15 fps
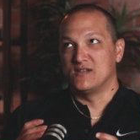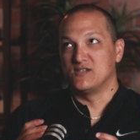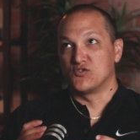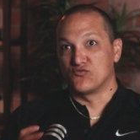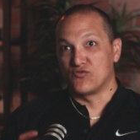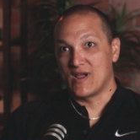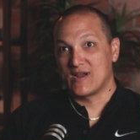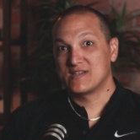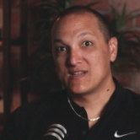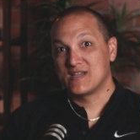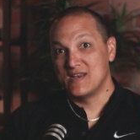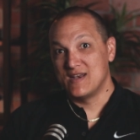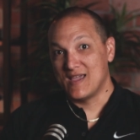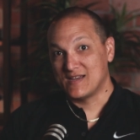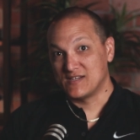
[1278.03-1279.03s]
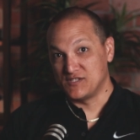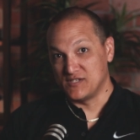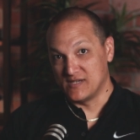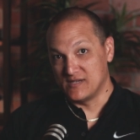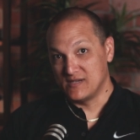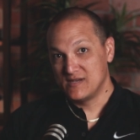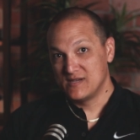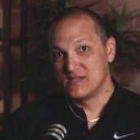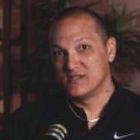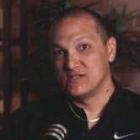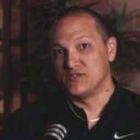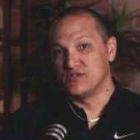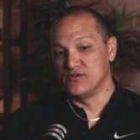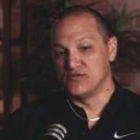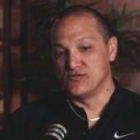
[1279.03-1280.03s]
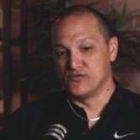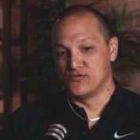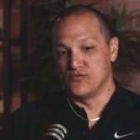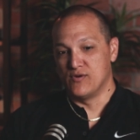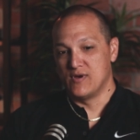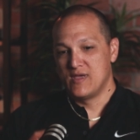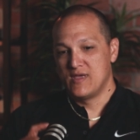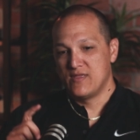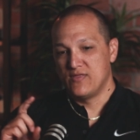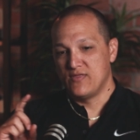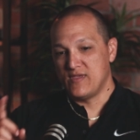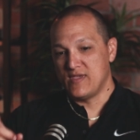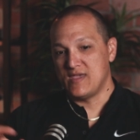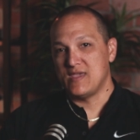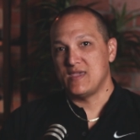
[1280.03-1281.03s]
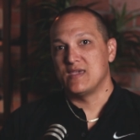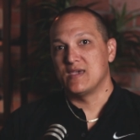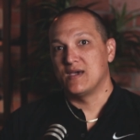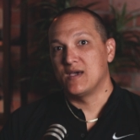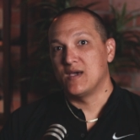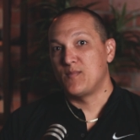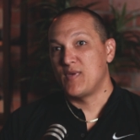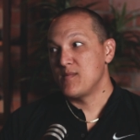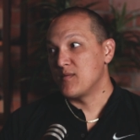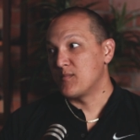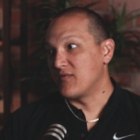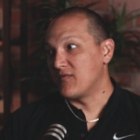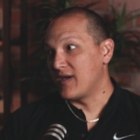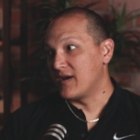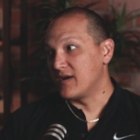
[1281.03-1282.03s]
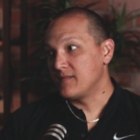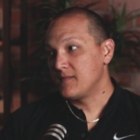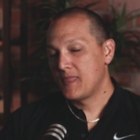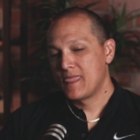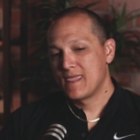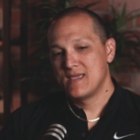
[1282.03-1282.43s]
direct connection to the payment provider